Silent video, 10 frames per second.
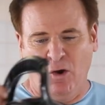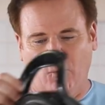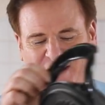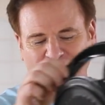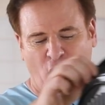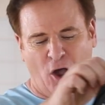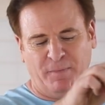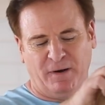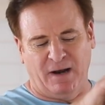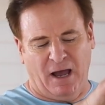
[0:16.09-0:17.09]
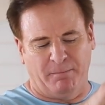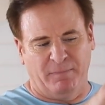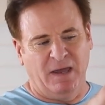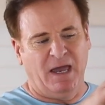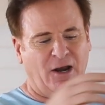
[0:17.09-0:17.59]
When I open it up
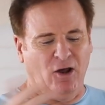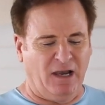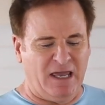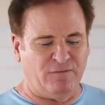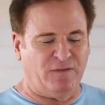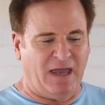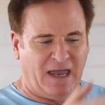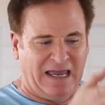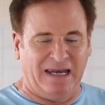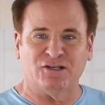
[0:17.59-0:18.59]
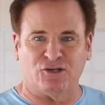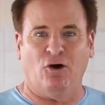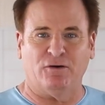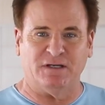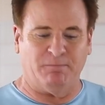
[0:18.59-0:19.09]
and I leave it there, it is
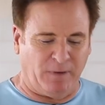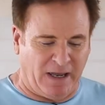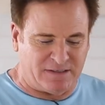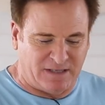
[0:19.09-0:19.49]
locked in place.